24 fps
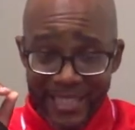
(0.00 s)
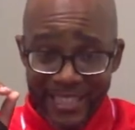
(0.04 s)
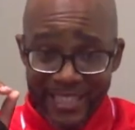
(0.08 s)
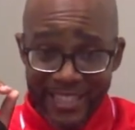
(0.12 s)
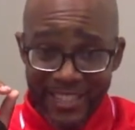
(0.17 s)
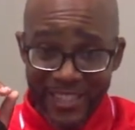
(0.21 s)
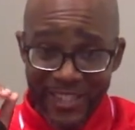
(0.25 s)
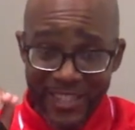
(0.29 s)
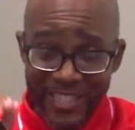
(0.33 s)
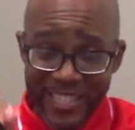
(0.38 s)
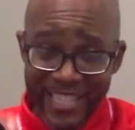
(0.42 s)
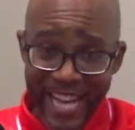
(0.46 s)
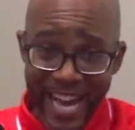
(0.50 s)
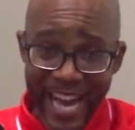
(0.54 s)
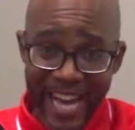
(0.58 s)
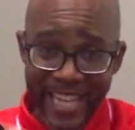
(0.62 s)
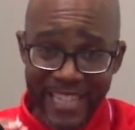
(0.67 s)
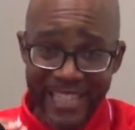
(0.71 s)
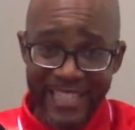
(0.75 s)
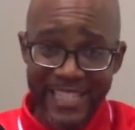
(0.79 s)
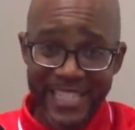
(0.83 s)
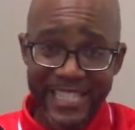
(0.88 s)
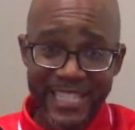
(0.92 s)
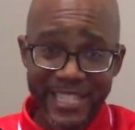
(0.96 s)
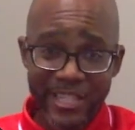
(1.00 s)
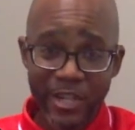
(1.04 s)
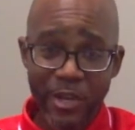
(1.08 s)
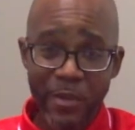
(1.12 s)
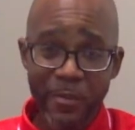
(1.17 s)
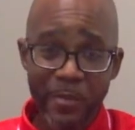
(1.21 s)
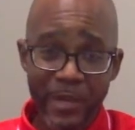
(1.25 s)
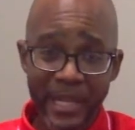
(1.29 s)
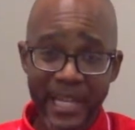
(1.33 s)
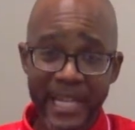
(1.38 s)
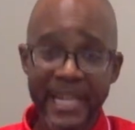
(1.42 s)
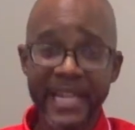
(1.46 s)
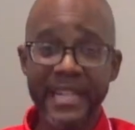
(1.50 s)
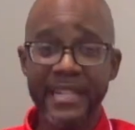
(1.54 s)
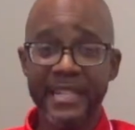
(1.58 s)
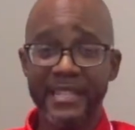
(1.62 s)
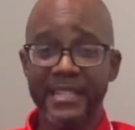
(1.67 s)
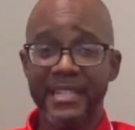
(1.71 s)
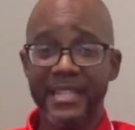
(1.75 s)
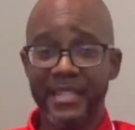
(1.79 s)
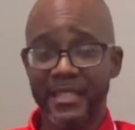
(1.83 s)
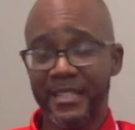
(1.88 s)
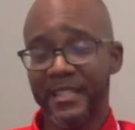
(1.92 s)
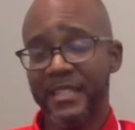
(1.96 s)
You got to get your plan
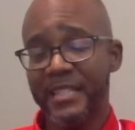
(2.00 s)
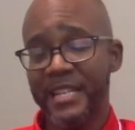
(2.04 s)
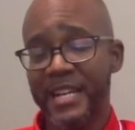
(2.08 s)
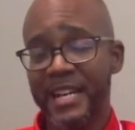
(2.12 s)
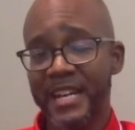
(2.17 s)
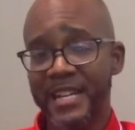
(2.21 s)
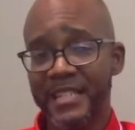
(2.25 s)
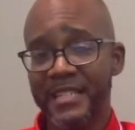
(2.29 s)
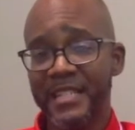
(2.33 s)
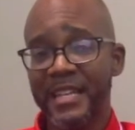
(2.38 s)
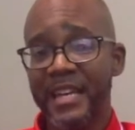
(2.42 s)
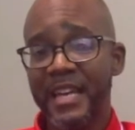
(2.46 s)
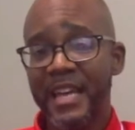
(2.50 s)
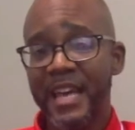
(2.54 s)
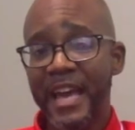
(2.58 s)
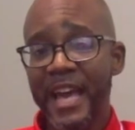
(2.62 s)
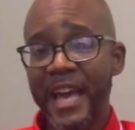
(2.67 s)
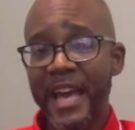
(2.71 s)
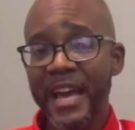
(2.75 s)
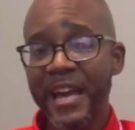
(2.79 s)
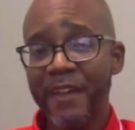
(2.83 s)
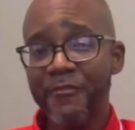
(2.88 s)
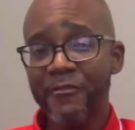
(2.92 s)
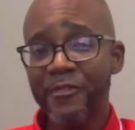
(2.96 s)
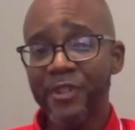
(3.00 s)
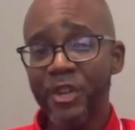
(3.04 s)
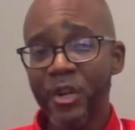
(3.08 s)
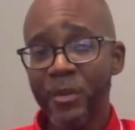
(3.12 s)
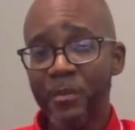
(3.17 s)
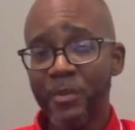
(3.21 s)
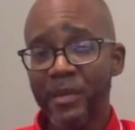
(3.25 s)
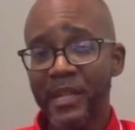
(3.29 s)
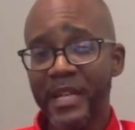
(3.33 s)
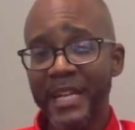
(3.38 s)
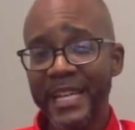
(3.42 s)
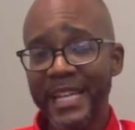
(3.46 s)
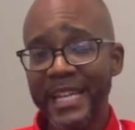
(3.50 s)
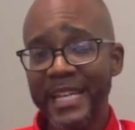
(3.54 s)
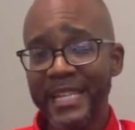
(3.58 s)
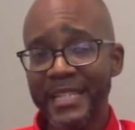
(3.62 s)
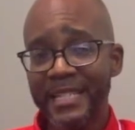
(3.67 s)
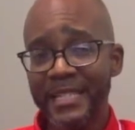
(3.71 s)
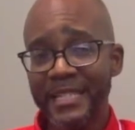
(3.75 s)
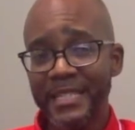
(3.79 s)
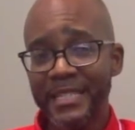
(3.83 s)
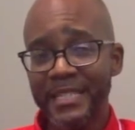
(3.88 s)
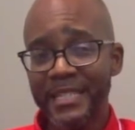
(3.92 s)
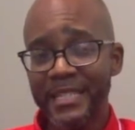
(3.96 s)
together, guys. Have your
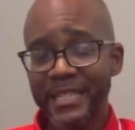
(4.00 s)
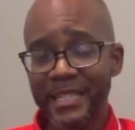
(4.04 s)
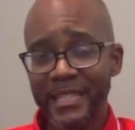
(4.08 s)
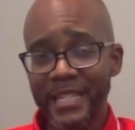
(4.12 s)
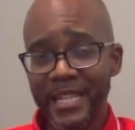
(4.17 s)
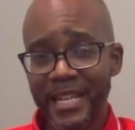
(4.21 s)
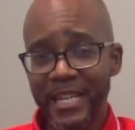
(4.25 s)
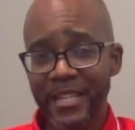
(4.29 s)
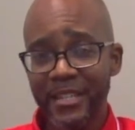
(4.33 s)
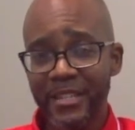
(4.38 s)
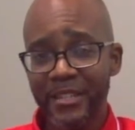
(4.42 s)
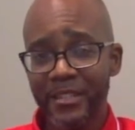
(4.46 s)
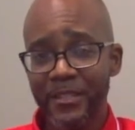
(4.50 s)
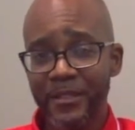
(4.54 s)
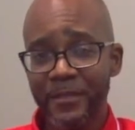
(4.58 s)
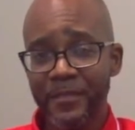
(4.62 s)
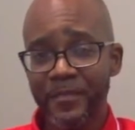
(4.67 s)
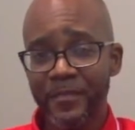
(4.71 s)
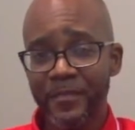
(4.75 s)
plan together.